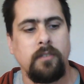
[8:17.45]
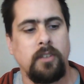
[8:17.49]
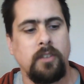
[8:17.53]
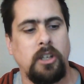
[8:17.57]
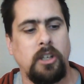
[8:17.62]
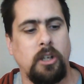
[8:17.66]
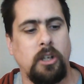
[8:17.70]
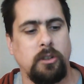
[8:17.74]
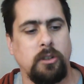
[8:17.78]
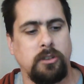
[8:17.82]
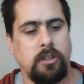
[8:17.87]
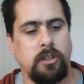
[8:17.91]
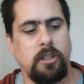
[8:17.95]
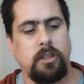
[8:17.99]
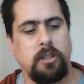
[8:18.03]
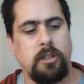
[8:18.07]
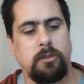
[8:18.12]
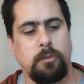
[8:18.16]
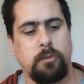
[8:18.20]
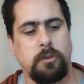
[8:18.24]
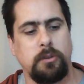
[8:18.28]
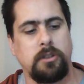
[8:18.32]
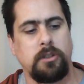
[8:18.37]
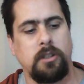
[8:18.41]
You know, so
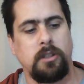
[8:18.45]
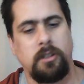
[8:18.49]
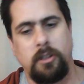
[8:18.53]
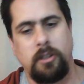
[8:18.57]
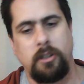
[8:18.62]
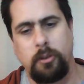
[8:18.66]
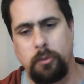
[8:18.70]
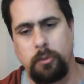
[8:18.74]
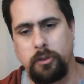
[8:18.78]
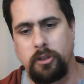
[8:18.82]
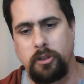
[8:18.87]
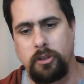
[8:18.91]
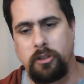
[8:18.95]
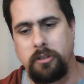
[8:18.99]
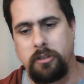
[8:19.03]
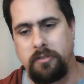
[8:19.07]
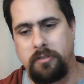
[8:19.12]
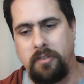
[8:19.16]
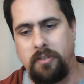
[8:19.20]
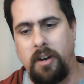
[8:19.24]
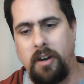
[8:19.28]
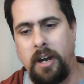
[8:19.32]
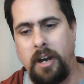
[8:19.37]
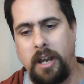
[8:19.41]
this was this was a
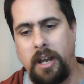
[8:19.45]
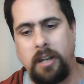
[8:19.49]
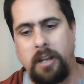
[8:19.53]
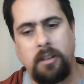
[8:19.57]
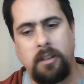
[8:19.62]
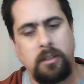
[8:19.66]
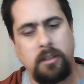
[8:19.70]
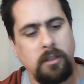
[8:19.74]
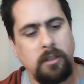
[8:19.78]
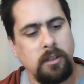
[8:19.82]
good find.